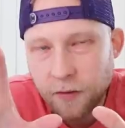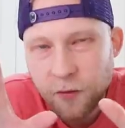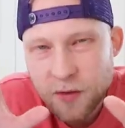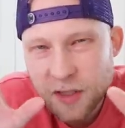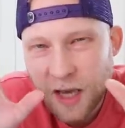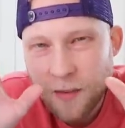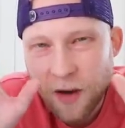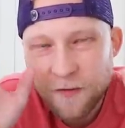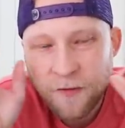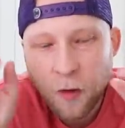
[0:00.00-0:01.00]
So for this game,
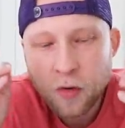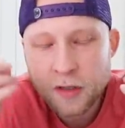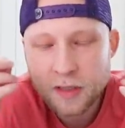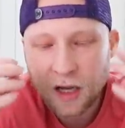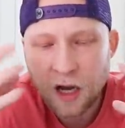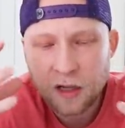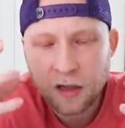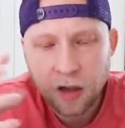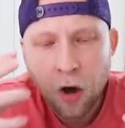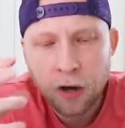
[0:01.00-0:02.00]
I've focused a
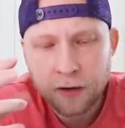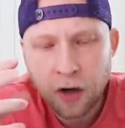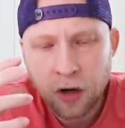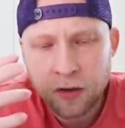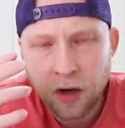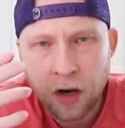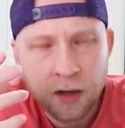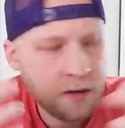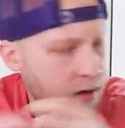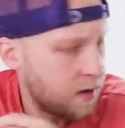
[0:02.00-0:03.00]
lot
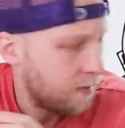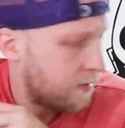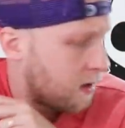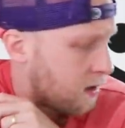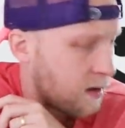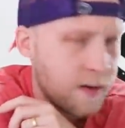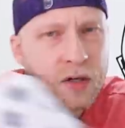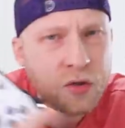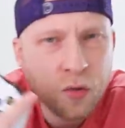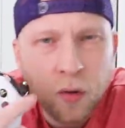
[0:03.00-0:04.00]
on the
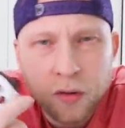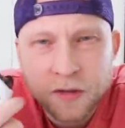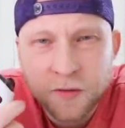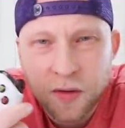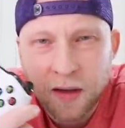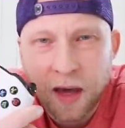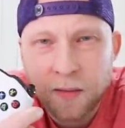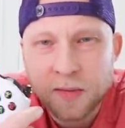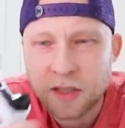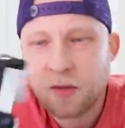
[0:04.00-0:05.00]
controls for the
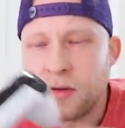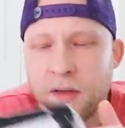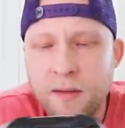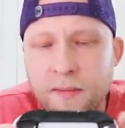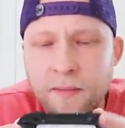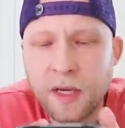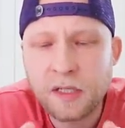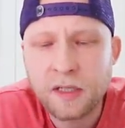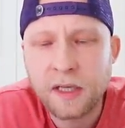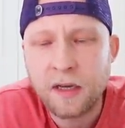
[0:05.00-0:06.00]
game. So you can
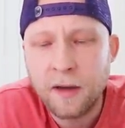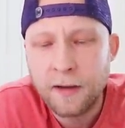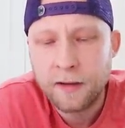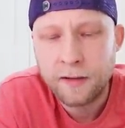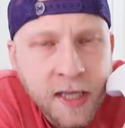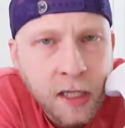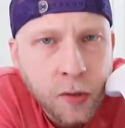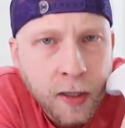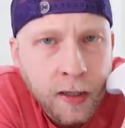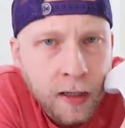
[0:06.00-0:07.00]
basically, with a stick,
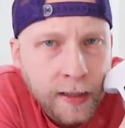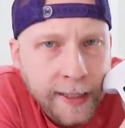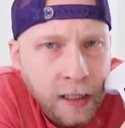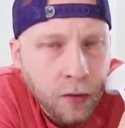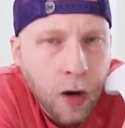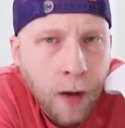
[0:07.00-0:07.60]
you can lean your